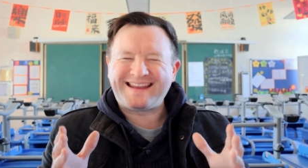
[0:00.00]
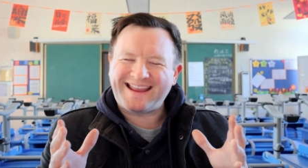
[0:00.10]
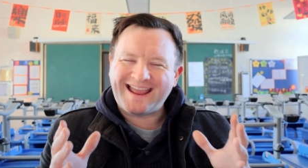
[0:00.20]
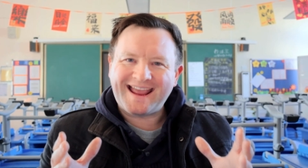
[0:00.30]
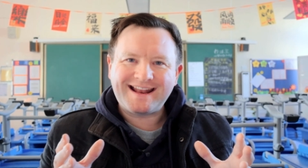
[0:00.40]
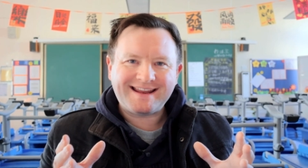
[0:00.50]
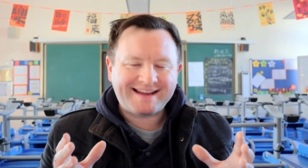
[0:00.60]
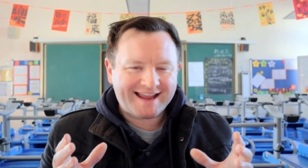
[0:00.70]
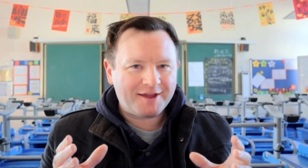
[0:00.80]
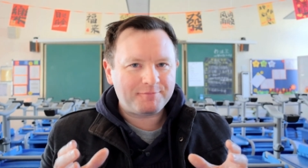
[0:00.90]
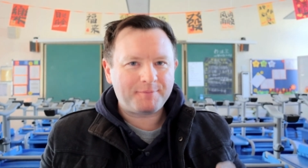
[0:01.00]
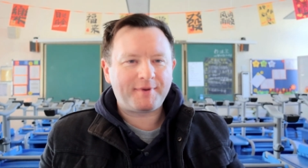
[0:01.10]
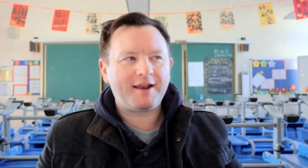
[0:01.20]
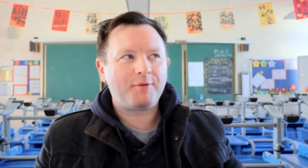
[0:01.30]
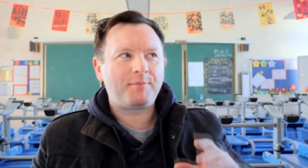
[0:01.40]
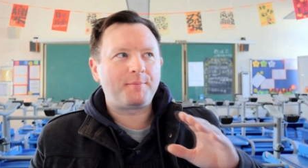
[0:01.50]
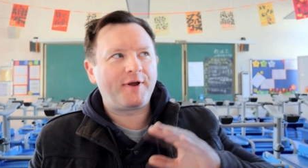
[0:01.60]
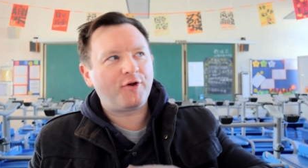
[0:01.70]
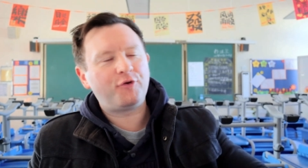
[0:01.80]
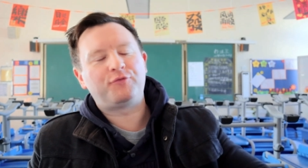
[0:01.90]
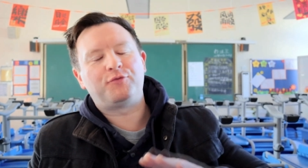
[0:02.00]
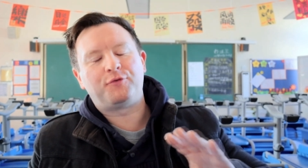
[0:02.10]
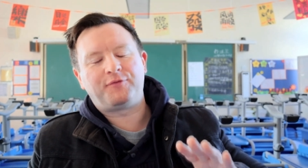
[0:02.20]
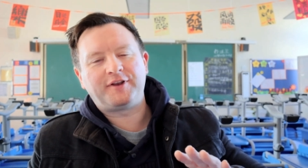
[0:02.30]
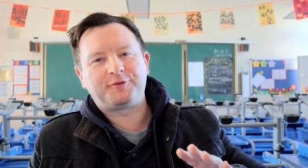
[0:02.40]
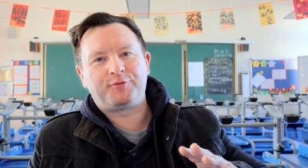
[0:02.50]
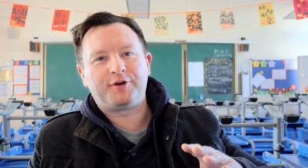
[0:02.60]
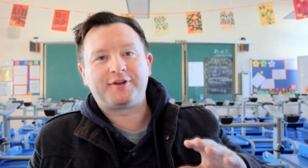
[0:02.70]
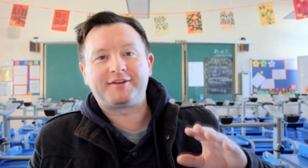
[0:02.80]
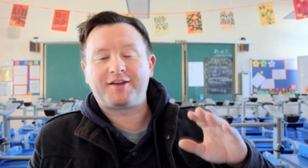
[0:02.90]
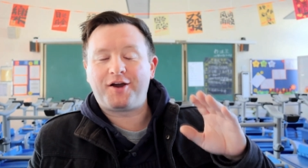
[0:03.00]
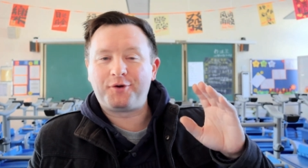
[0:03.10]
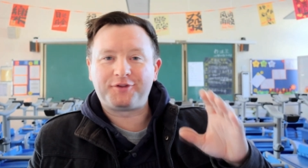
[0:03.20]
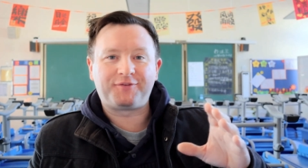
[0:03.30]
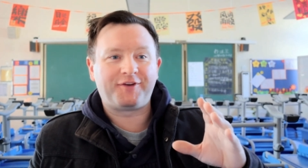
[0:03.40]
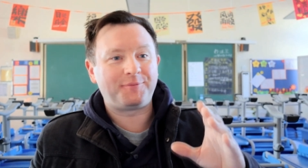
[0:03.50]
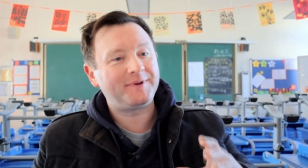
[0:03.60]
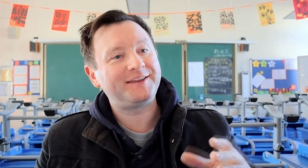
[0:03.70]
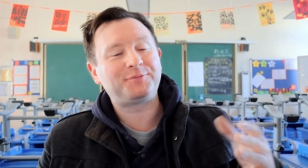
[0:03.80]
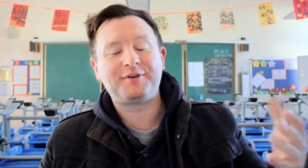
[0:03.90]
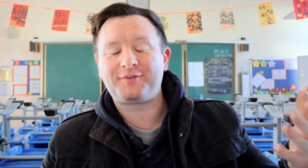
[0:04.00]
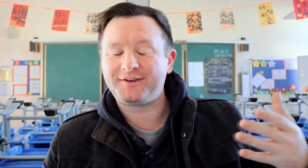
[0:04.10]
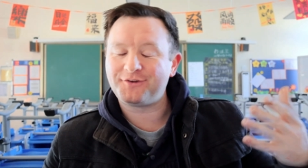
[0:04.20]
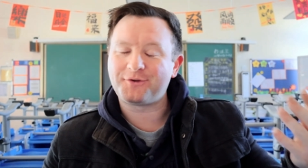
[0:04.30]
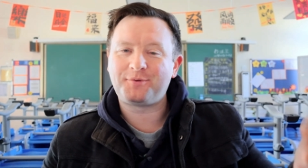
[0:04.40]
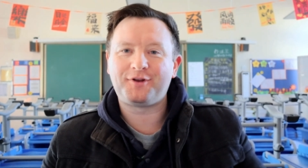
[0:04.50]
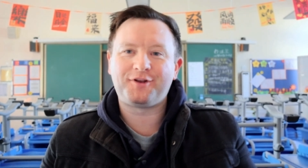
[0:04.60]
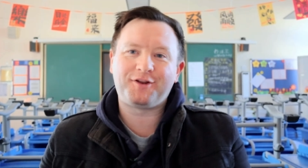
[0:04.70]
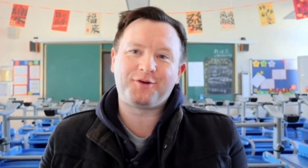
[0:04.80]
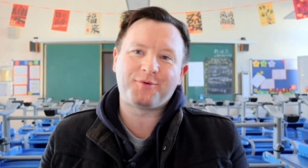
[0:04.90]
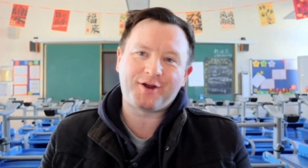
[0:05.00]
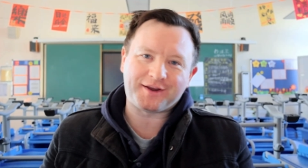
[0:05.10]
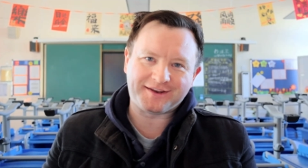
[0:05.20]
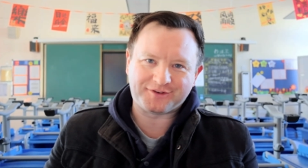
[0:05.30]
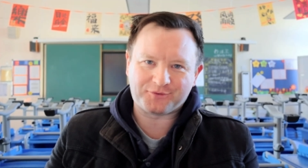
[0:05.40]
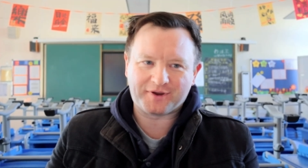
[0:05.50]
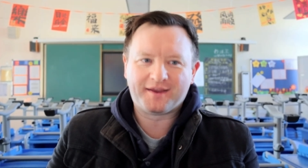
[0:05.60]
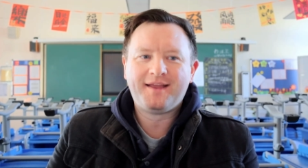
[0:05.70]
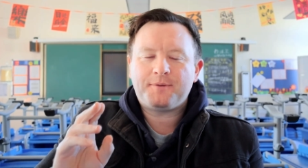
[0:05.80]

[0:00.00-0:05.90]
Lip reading: the edit can be better, but my overall finished product I was very pleased with. I put a lot of work into it.